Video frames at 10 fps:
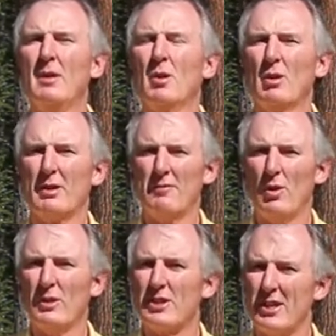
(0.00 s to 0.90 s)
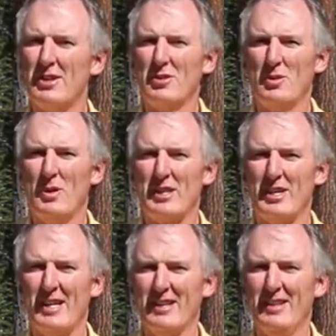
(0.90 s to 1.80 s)
We're looking forward to seeing you in the weeks
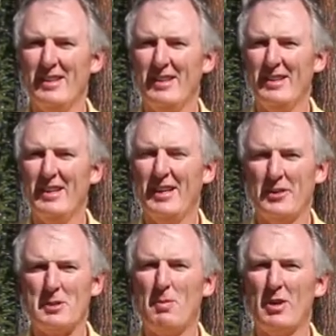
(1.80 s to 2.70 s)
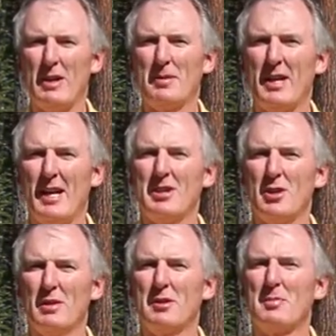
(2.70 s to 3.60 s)
ahead. At this point, I'm going to hand you
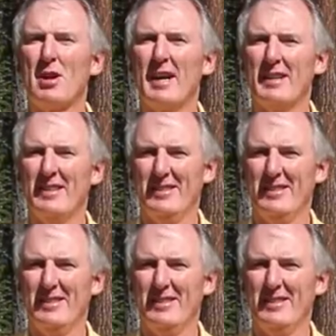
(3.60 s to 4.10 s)
over to Brian.